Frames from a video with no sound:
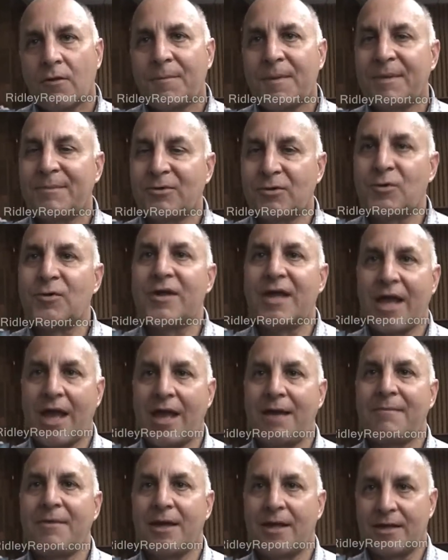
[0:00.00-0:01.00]
No, people who
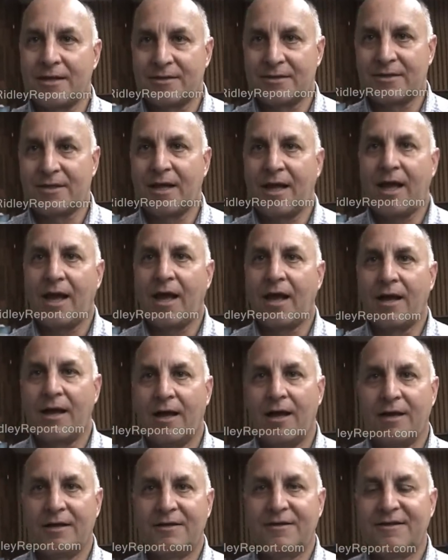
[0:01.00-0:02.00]
came in
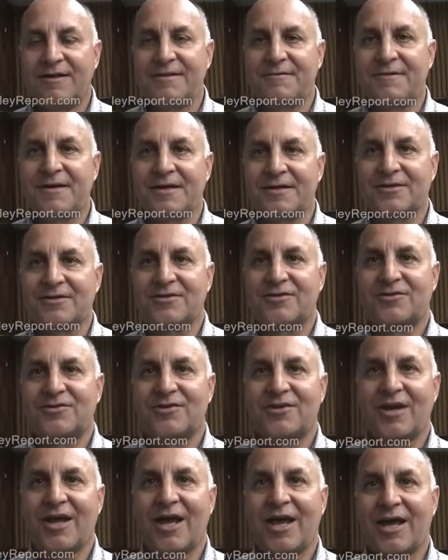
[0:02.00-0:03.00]
uh, to the event
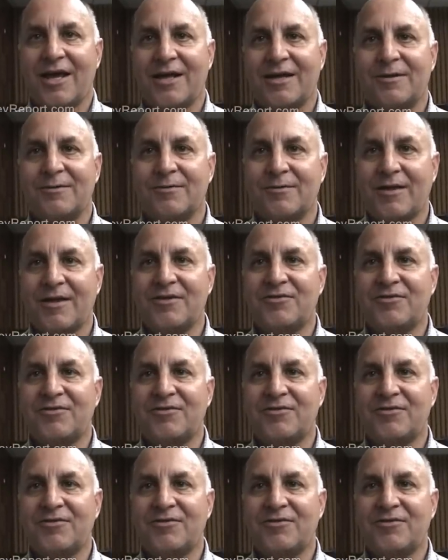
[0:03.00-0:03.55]
today.